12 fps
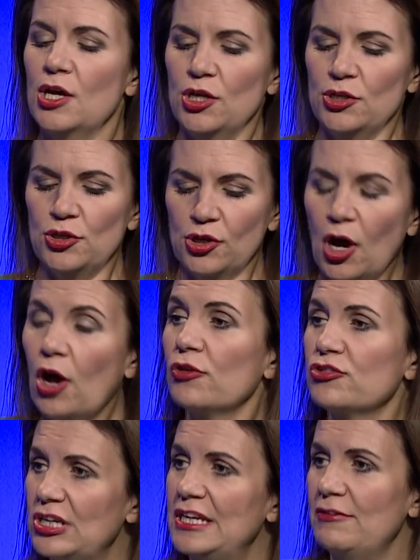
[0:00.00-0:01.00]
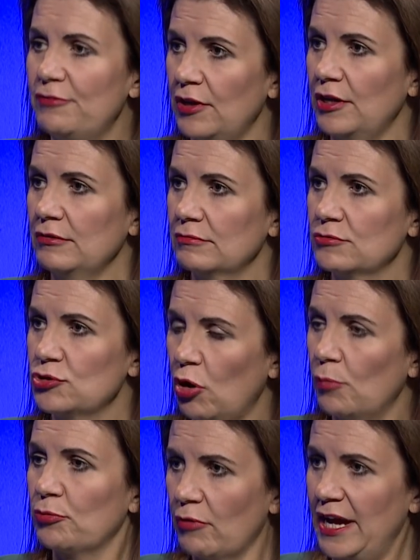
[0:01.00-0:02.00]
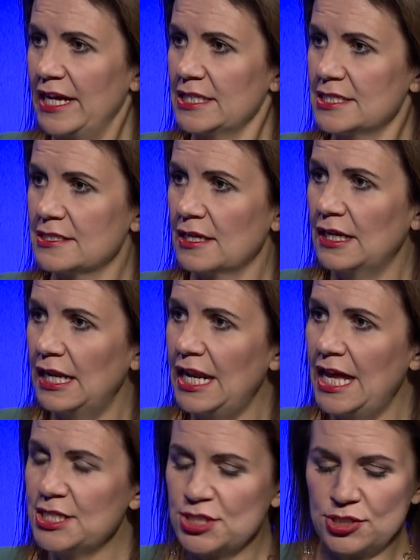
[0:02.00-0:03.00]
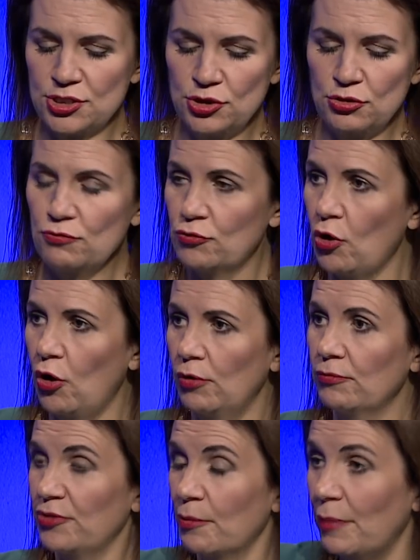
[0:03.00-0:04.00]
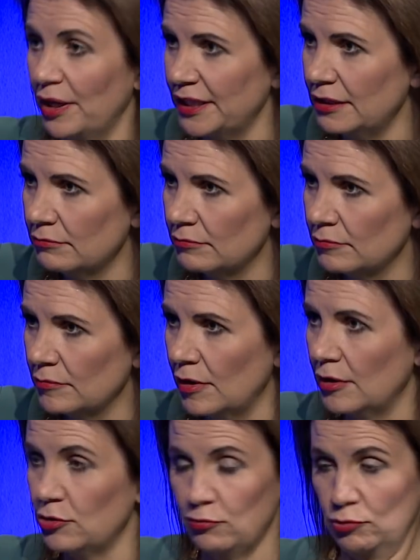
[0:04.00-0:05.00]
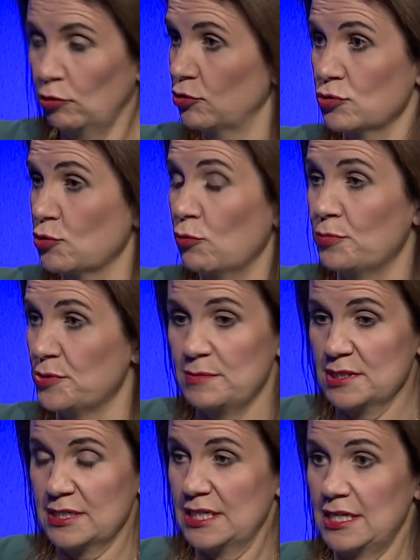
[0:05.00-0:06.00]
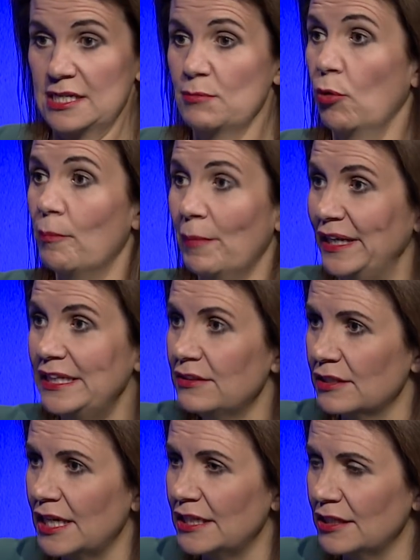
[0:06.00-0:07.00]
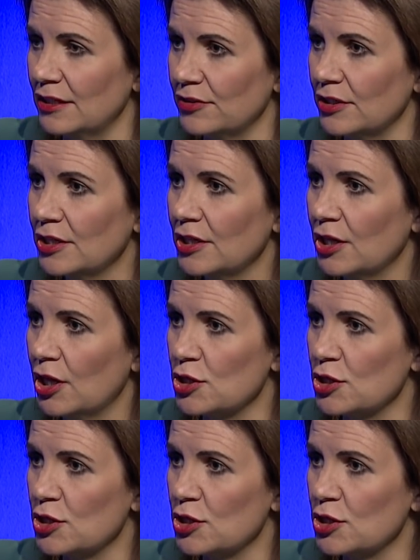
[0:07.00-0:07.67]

you can't deliver top grades unless you've got the money. Your school presumably doesn't get any more money than any other school.